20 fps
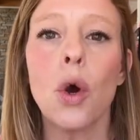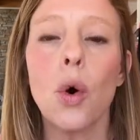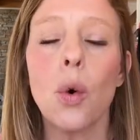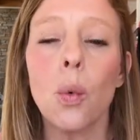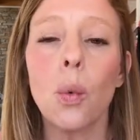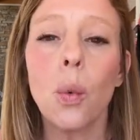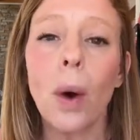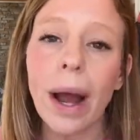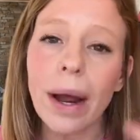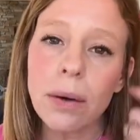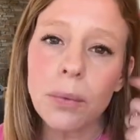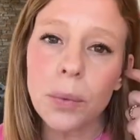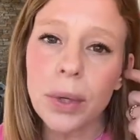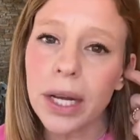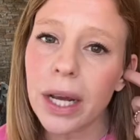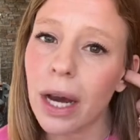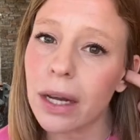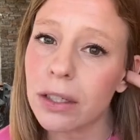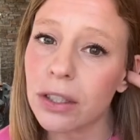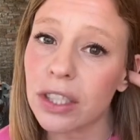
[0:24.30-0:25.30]
When
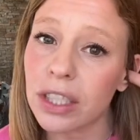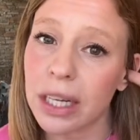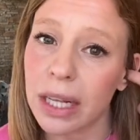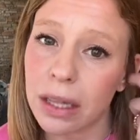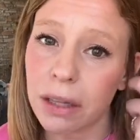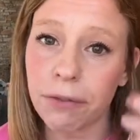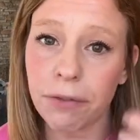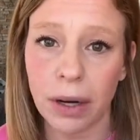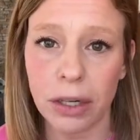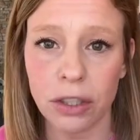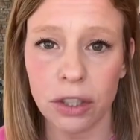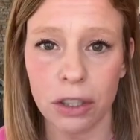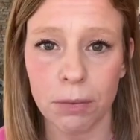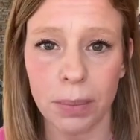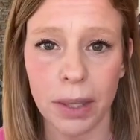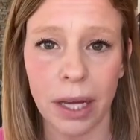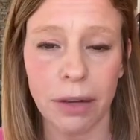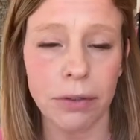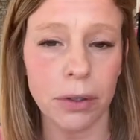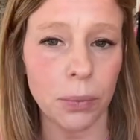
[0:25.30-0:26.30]
we understand the function of
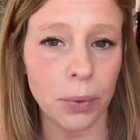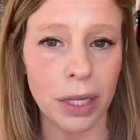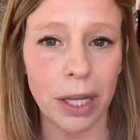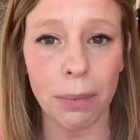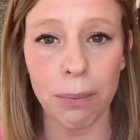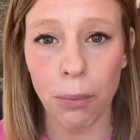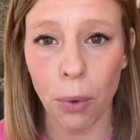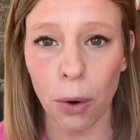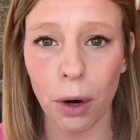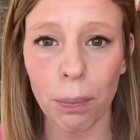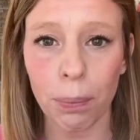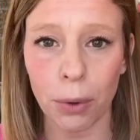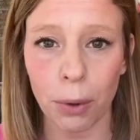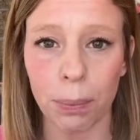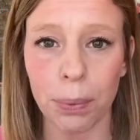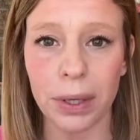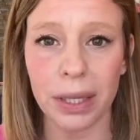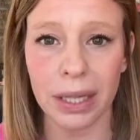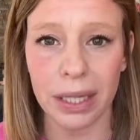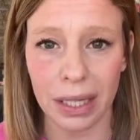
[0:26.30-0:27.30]
behavior, we can more
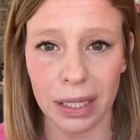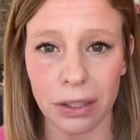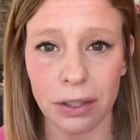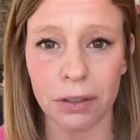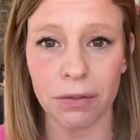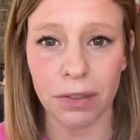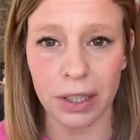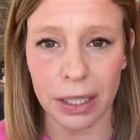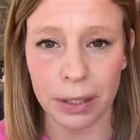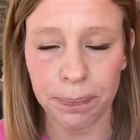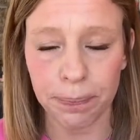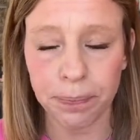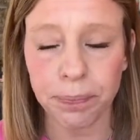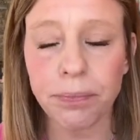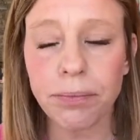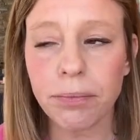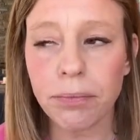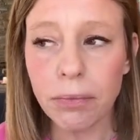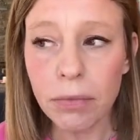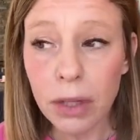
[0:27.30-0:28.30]
appropriately intervene.
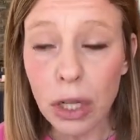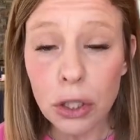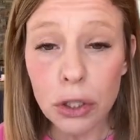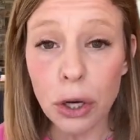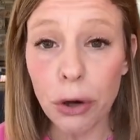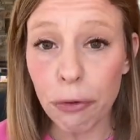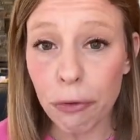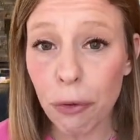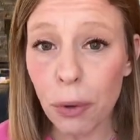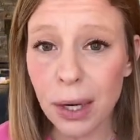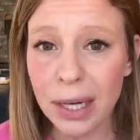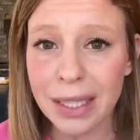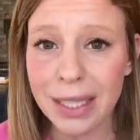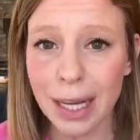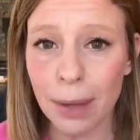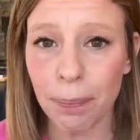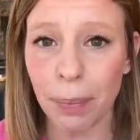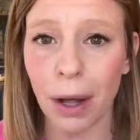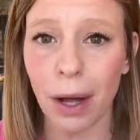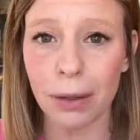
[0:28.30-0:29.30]
So for
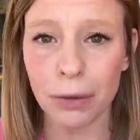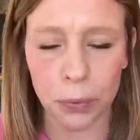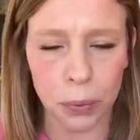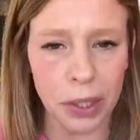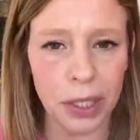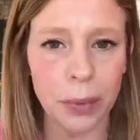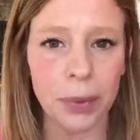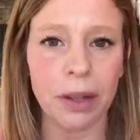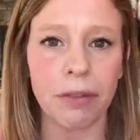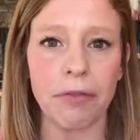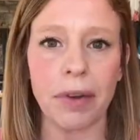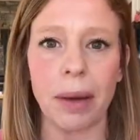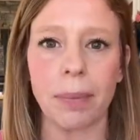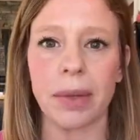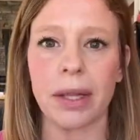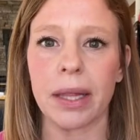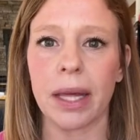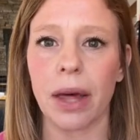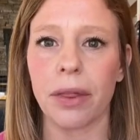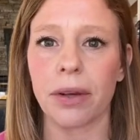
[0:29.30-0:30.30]
example, I was working with a
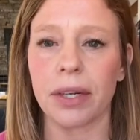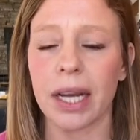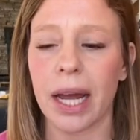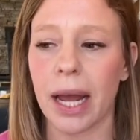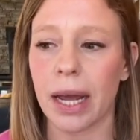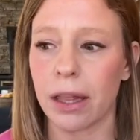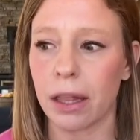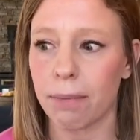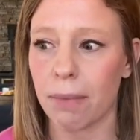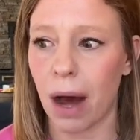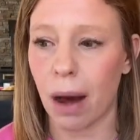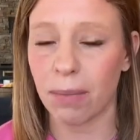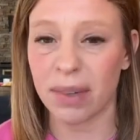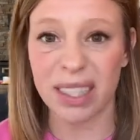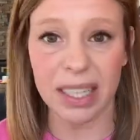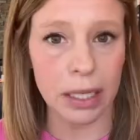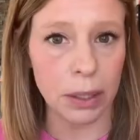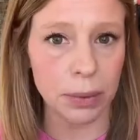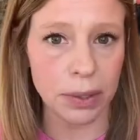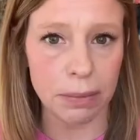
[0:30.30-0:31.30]
family the other day, and the mom was
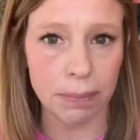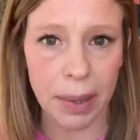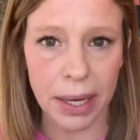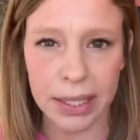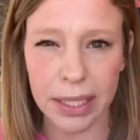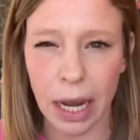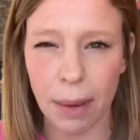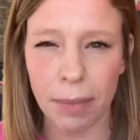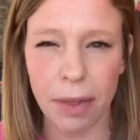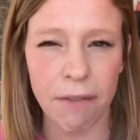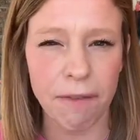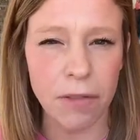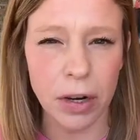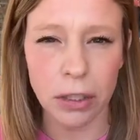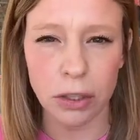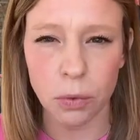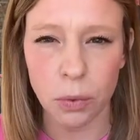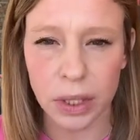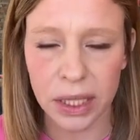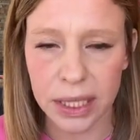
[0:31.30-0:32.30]
like, it was bedtime and the
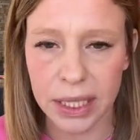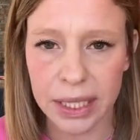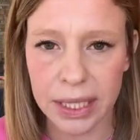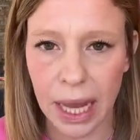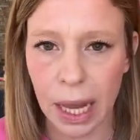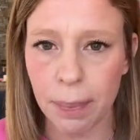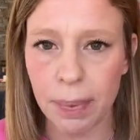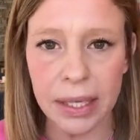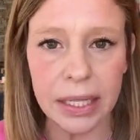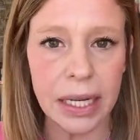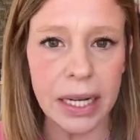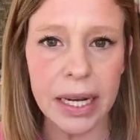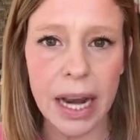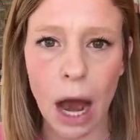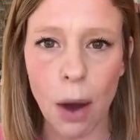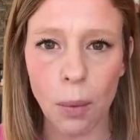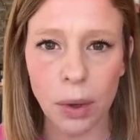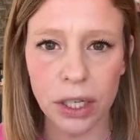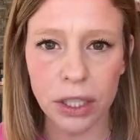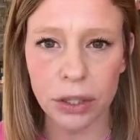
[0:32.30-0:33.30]
function was escape. He did
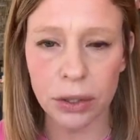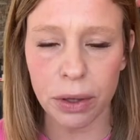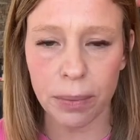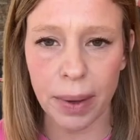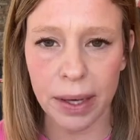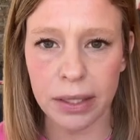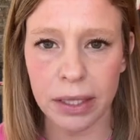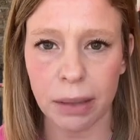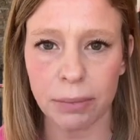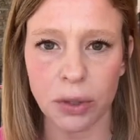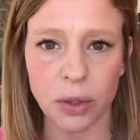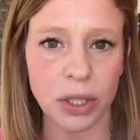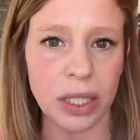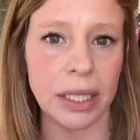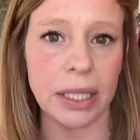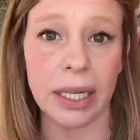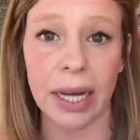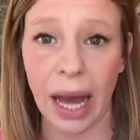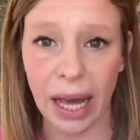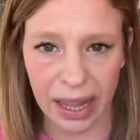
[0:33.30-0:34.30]
not want to do the bedtime
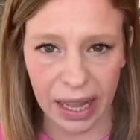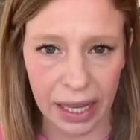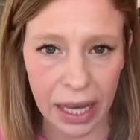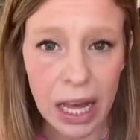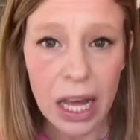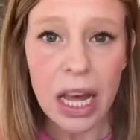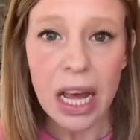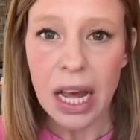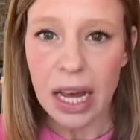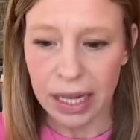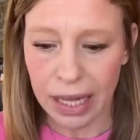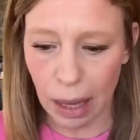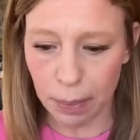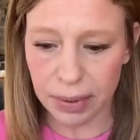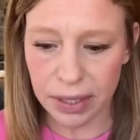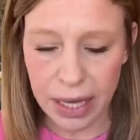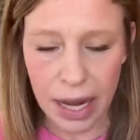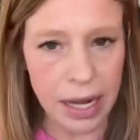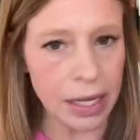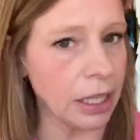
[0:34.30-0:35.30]
routine. And I like kept
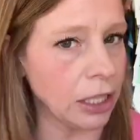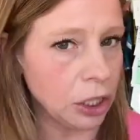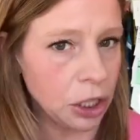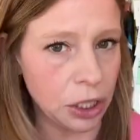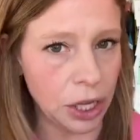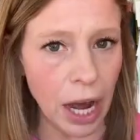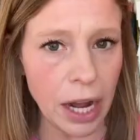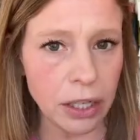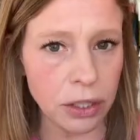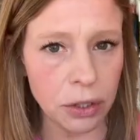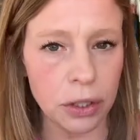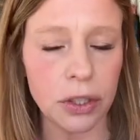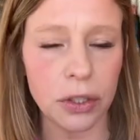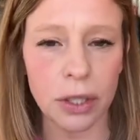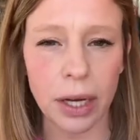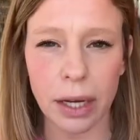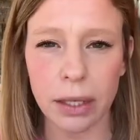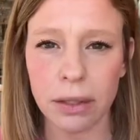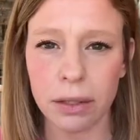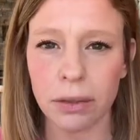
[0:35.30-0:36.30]
saying like, you got to do this, you
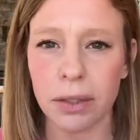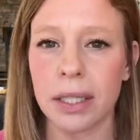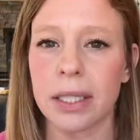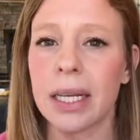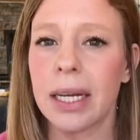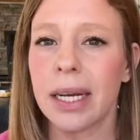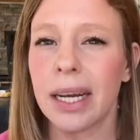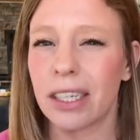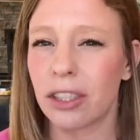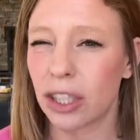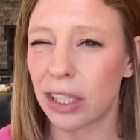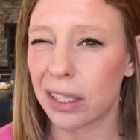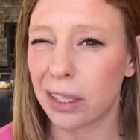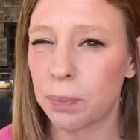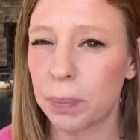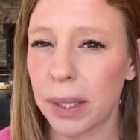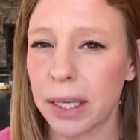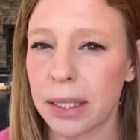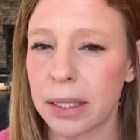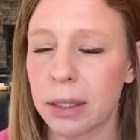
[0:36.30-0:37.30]
got to do this. She
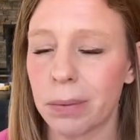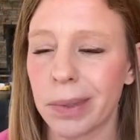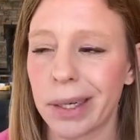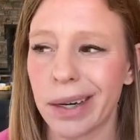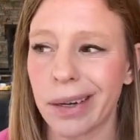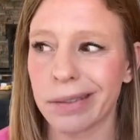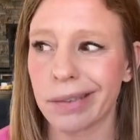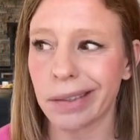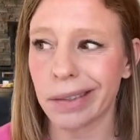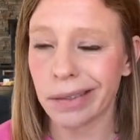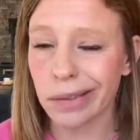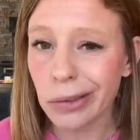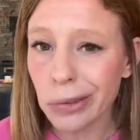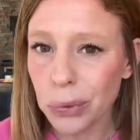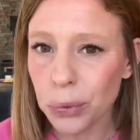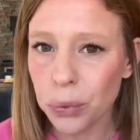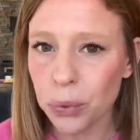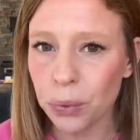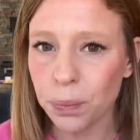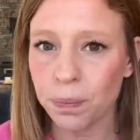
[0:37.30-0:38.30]
explained it to me and I was like,
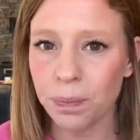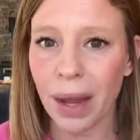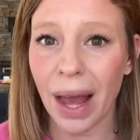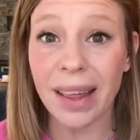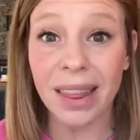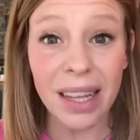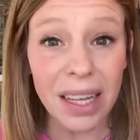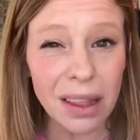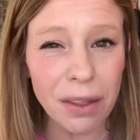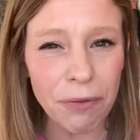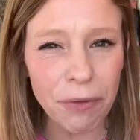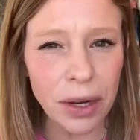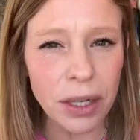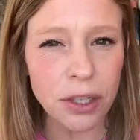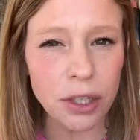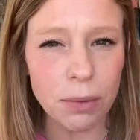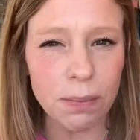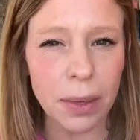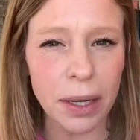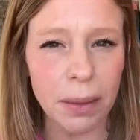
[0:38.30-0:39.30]
ooh, I think the
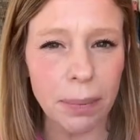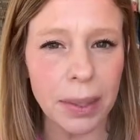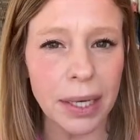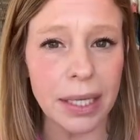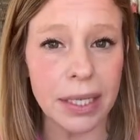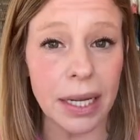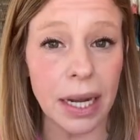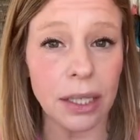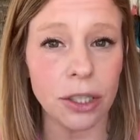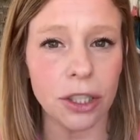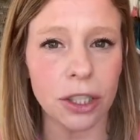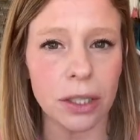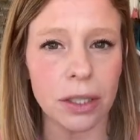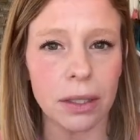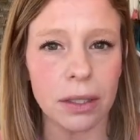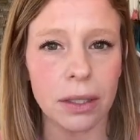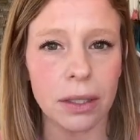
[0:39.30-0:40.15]
function might've been attention.